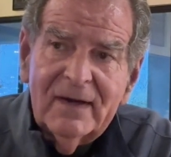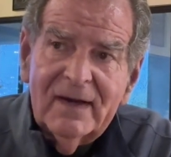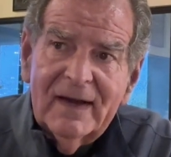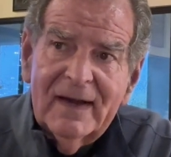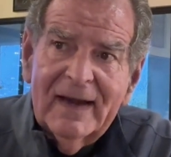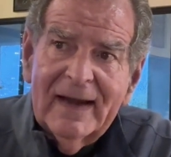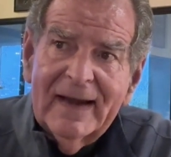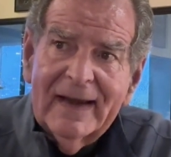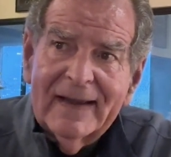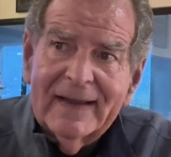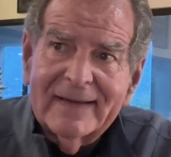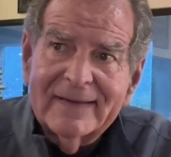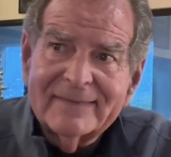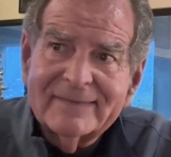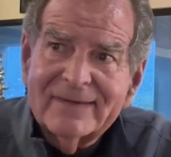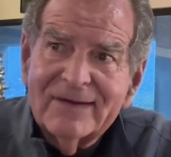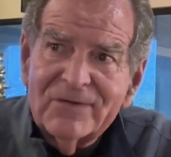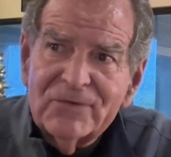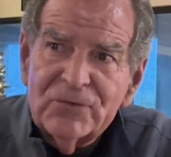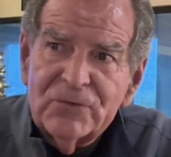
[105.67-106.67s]

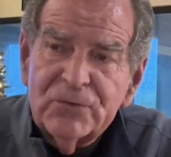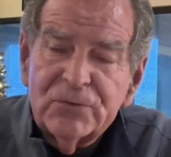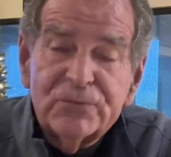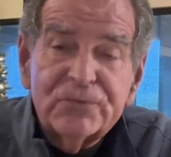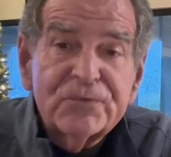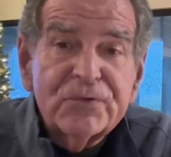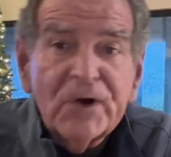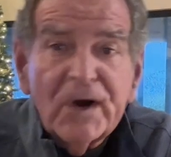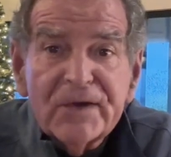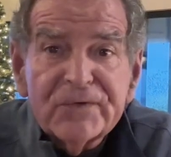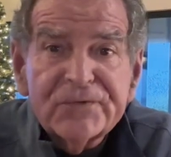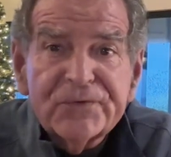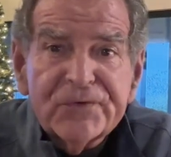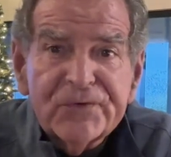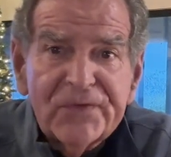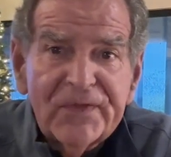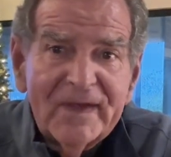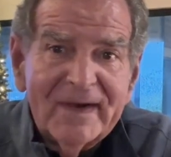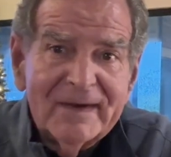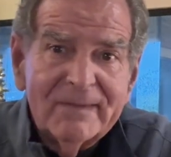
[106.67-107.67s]
And you
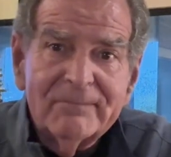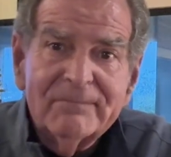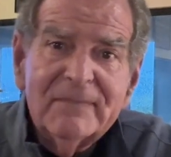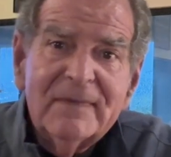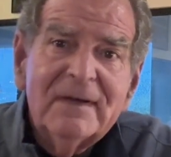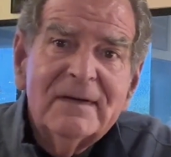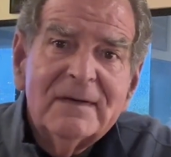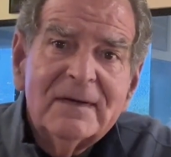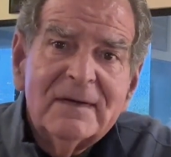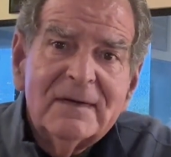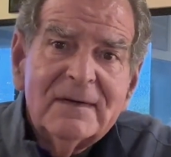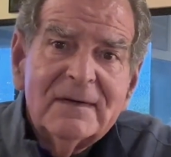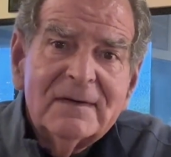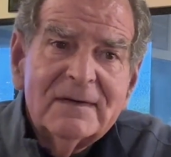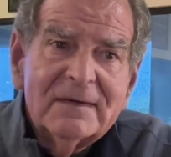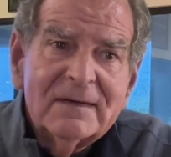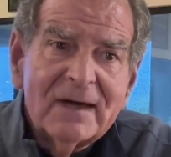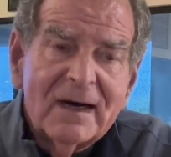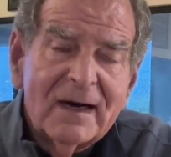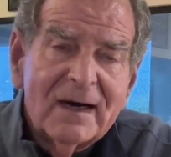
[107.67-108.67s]
trust them,
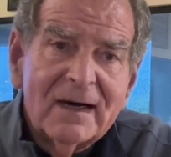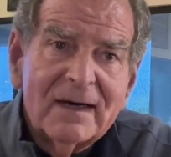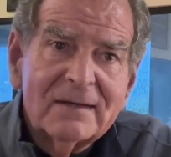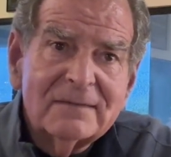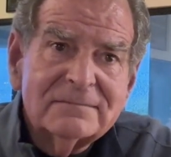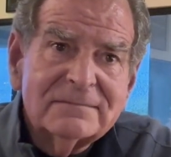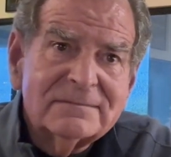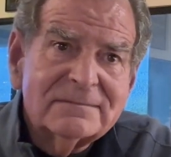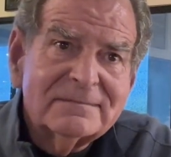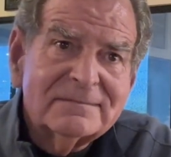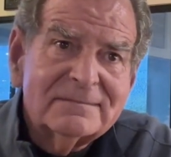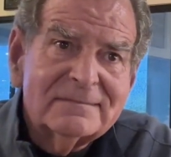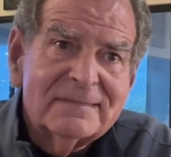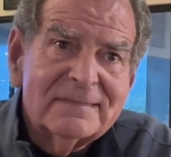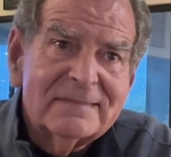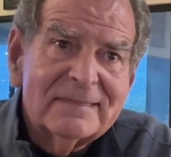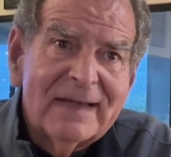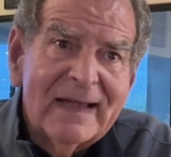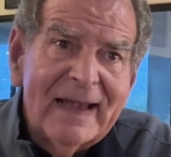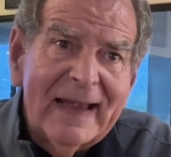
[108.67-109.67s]
and
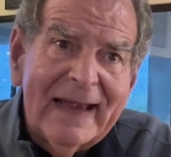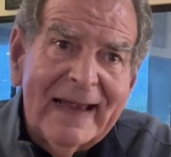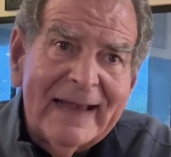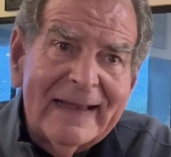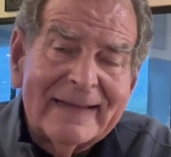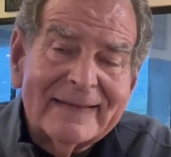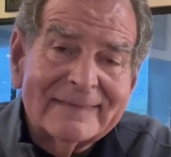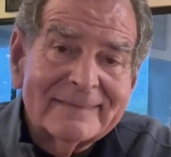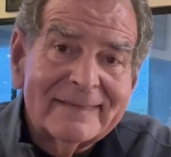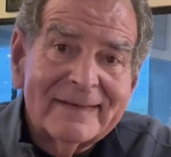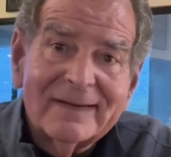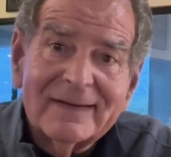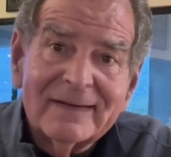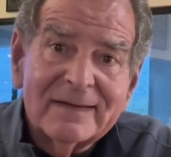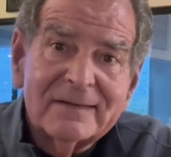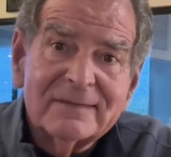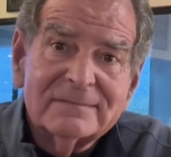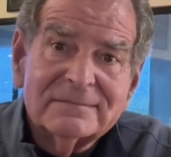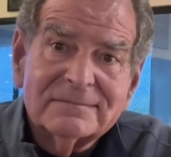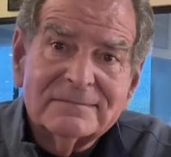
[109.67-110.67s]

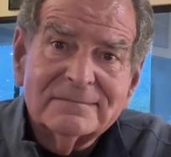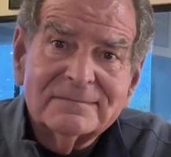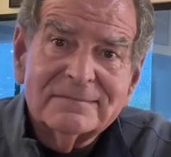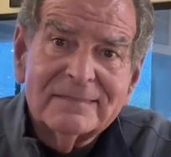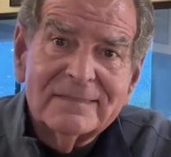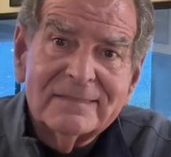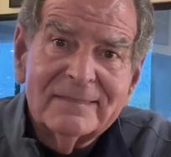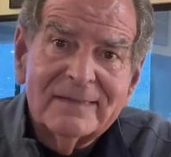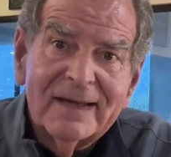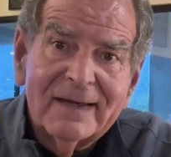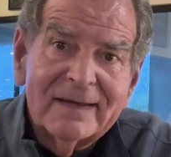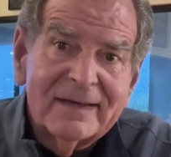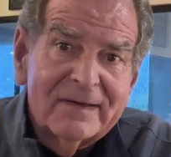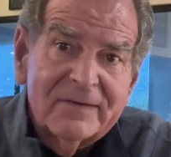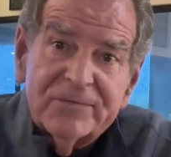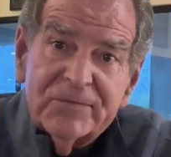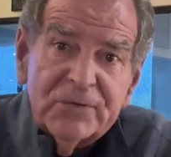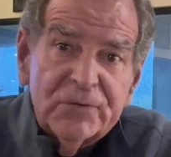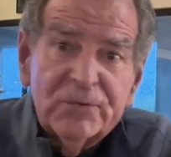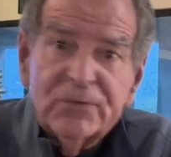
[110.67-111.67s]
they
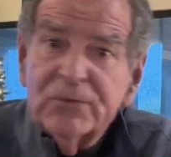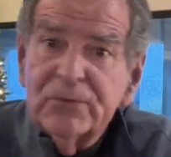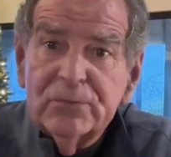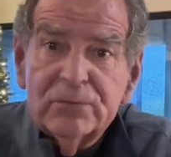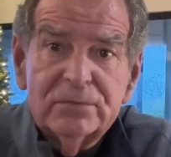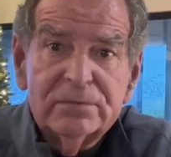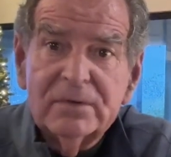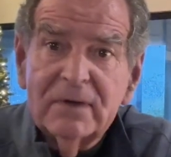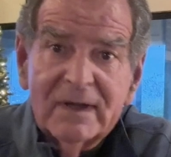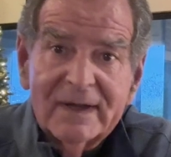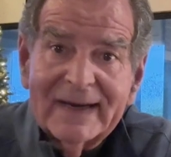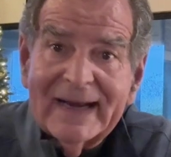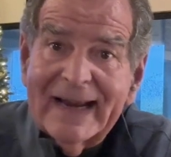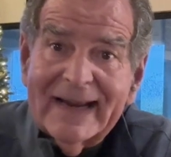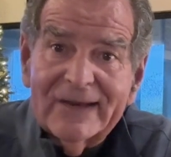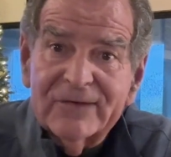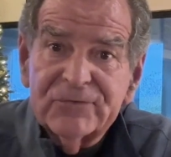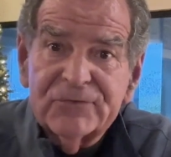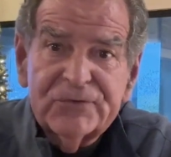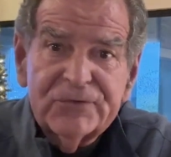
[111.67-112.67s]
give you an
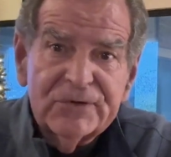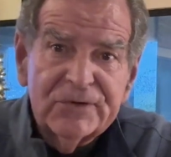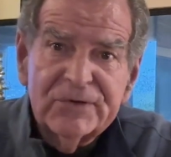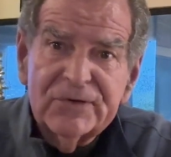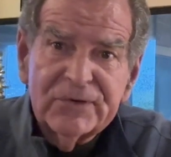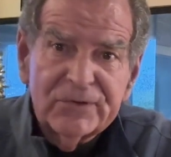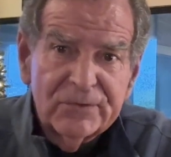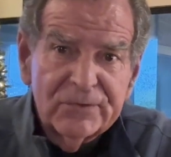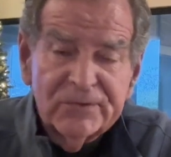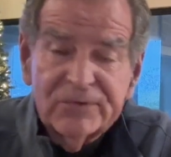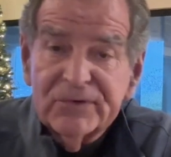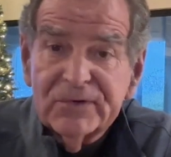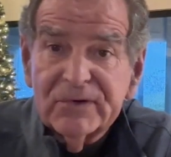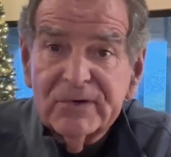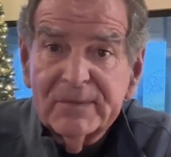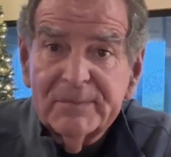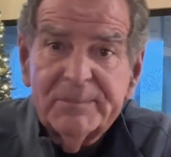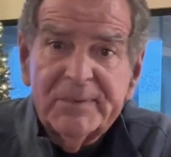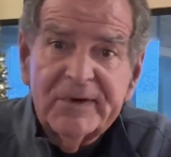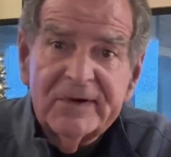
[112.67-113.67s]
answer or their
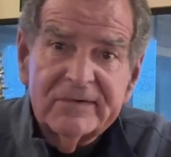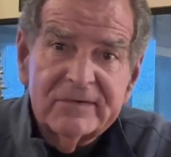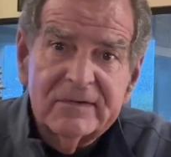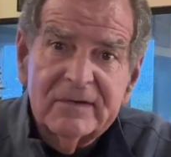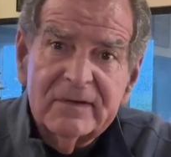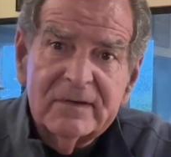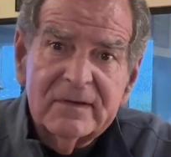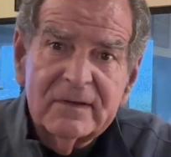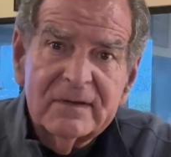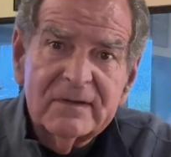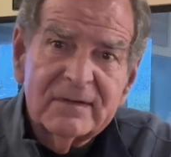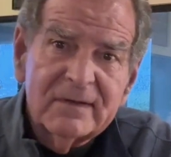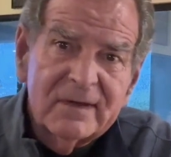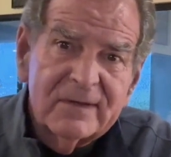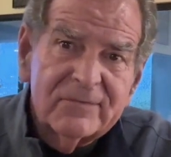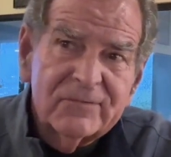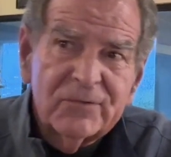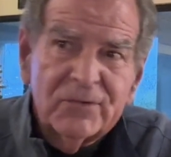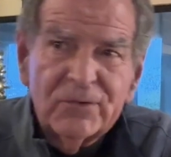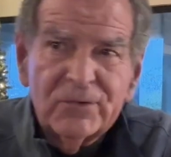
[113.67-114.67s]
opinion, and
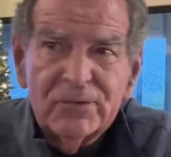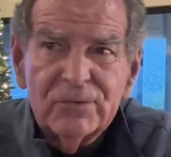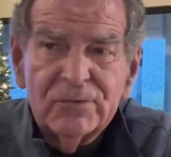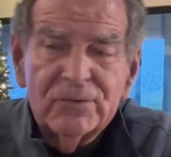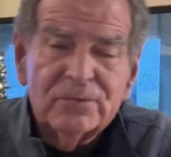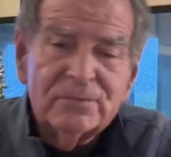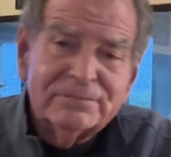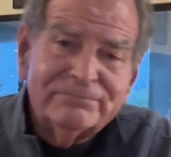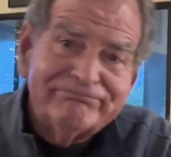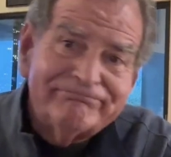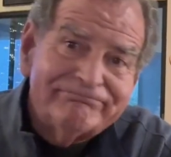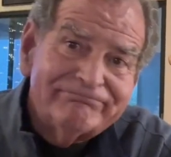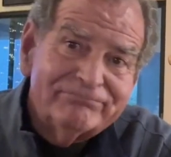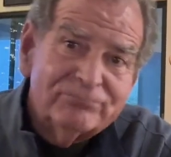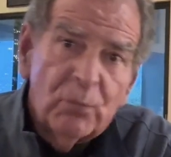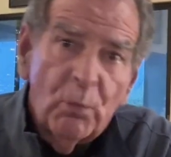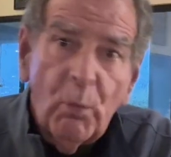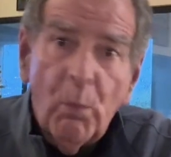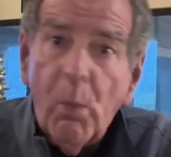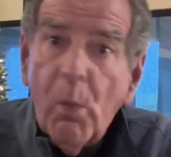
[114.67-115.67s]
then you
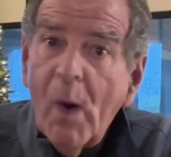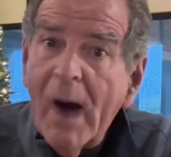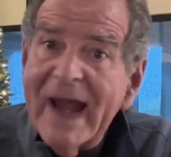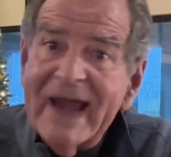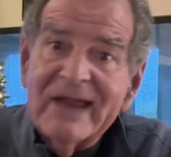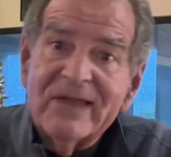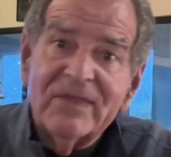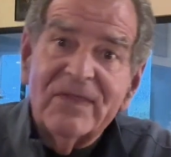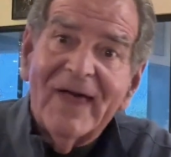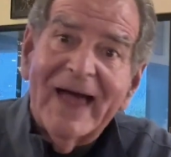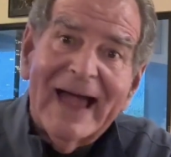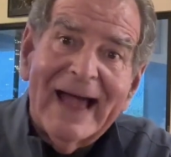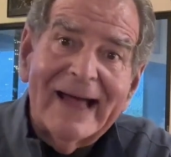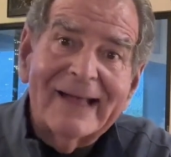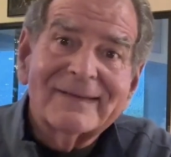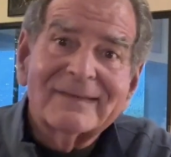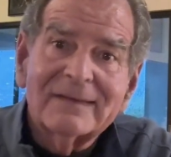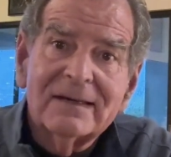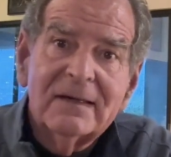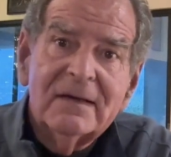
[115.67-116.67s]
weigh
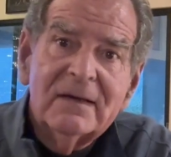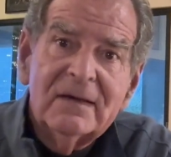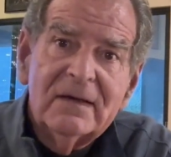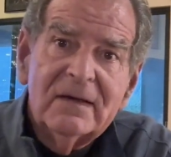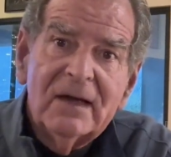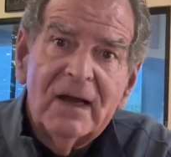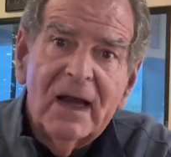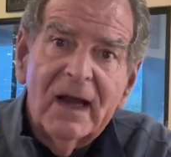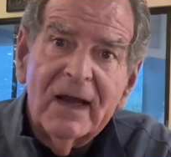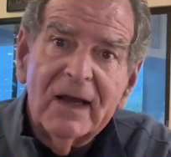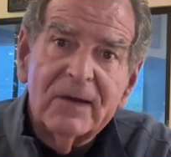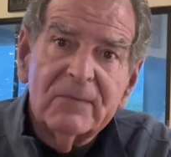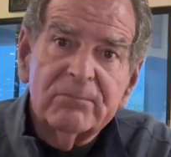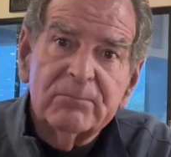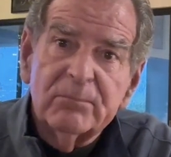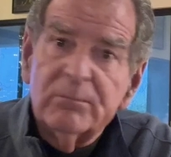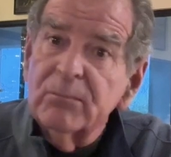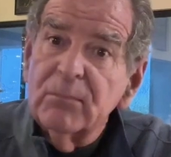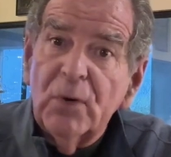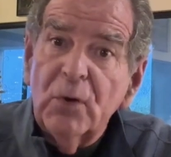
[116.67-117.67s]
that
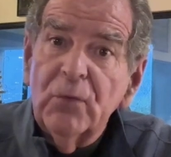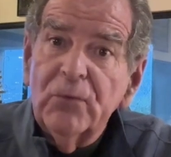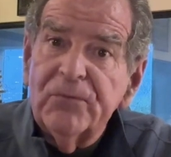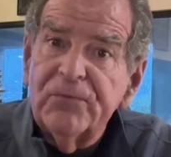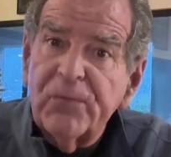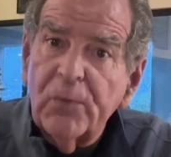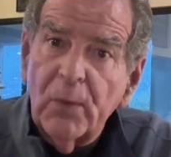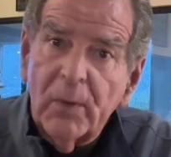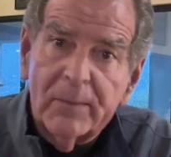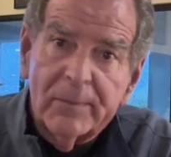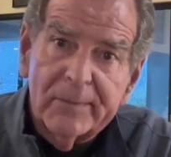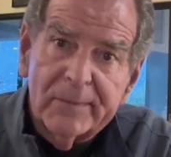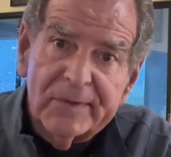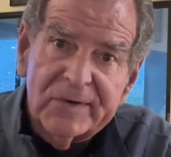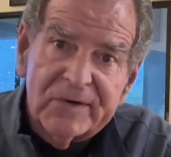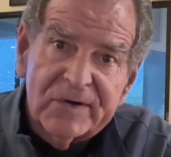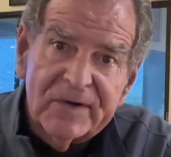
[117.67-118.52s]
and move forward.